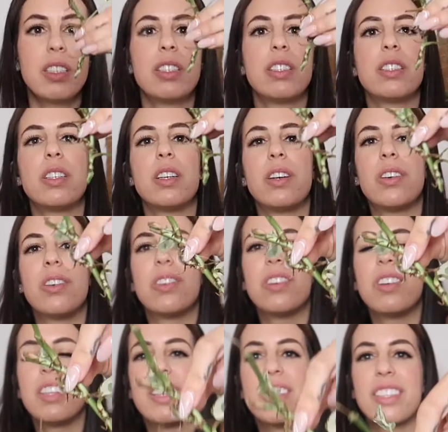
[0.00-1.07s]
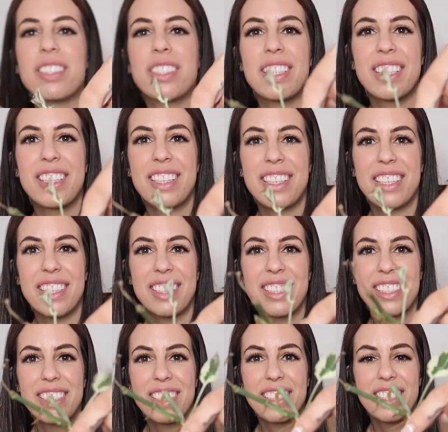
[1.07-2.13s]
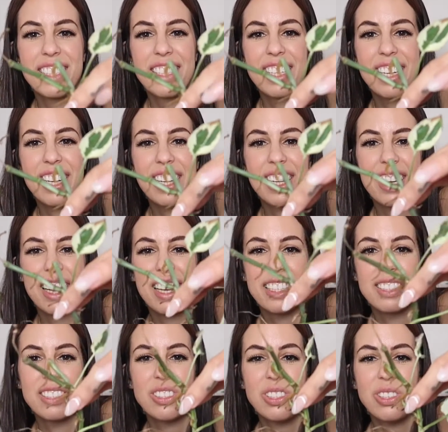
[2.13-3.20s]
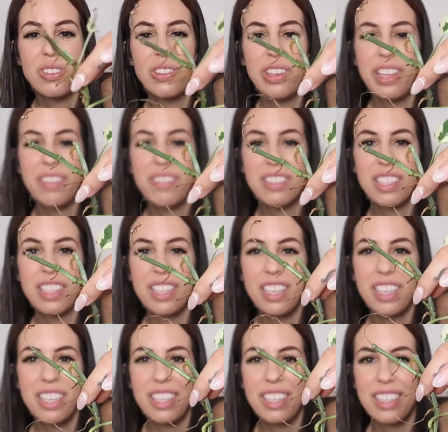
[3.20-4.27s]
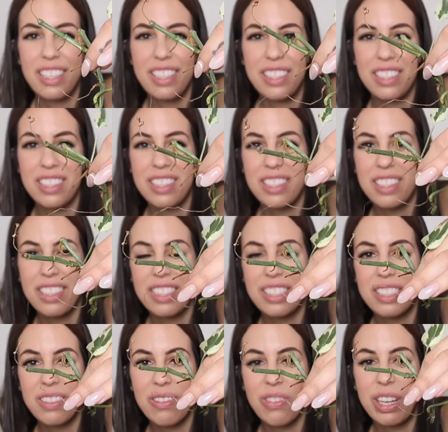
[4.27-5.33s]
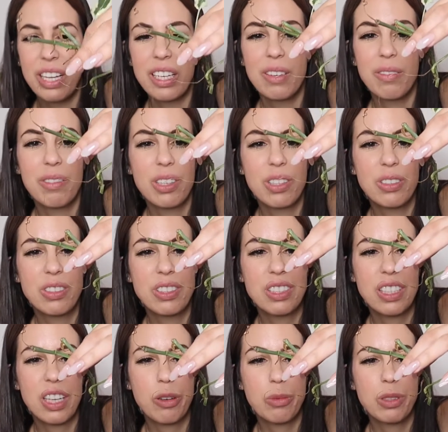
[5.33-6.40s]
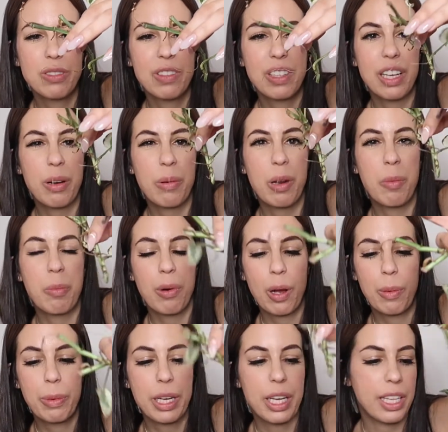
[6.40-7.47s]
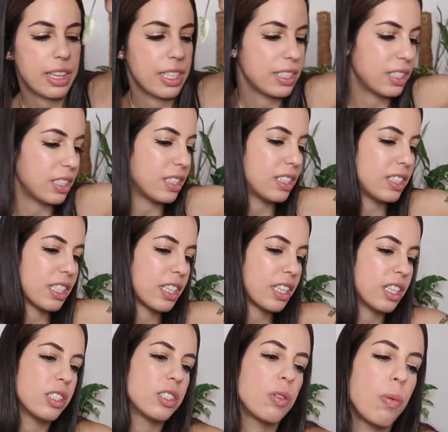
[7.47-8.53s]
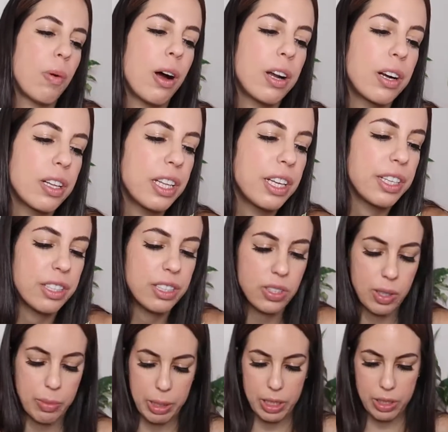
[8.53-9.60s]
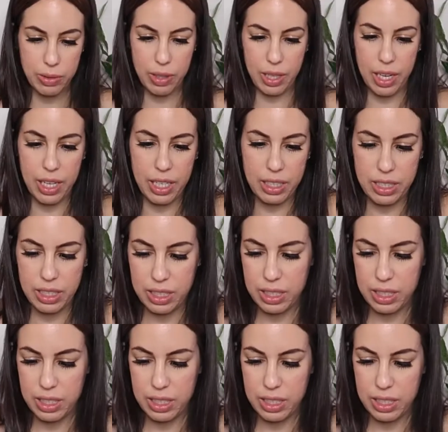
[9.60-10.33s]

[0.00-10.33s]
So it looks like this, and it has 2 leaves on it. Some random roots. I almost feel like I want to propagate this and stick it into water later, so I might do that.